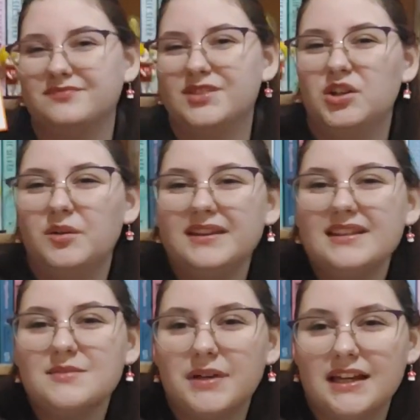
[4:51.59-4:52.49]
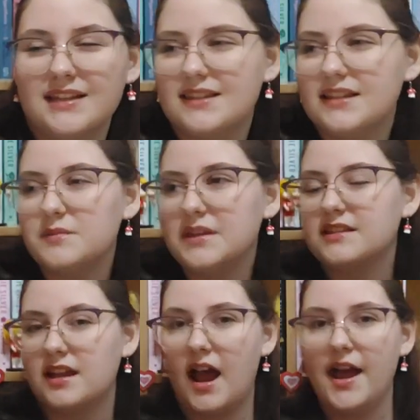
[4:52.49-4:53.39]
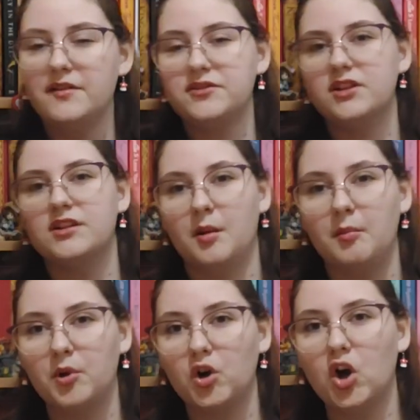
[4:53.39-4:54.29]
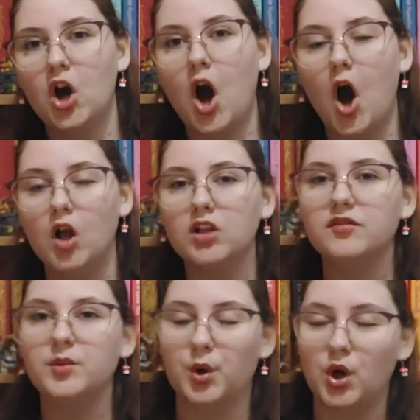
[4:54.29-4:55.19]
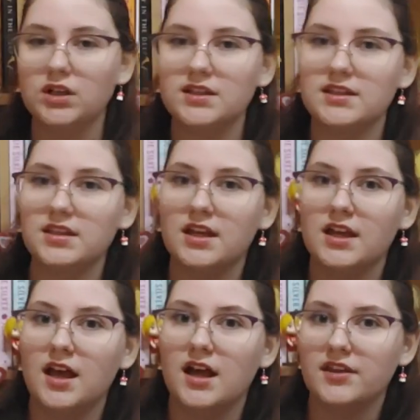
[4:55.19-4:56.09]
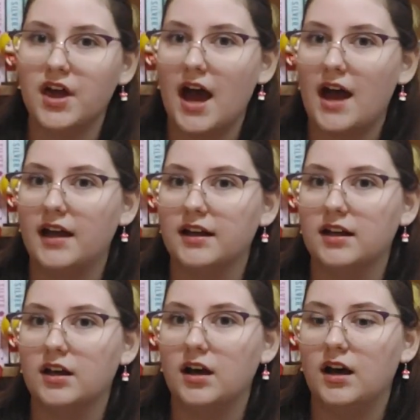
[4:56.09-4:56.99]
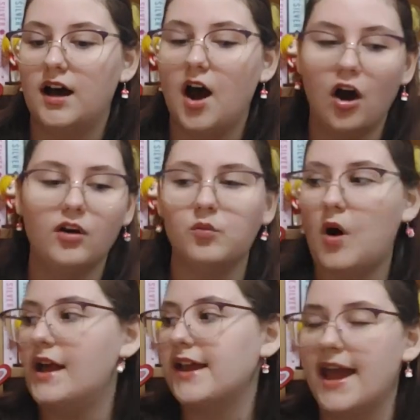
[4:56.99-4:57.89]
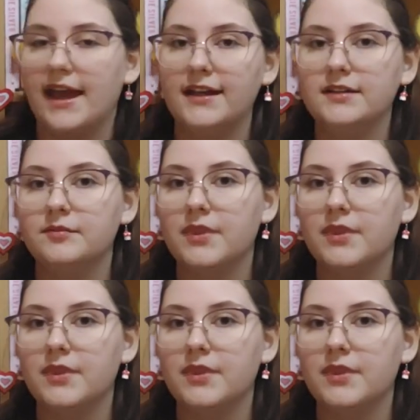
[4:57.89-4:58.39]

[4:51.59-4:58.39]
You know what this means? This means that I have to number all of the books that are YA,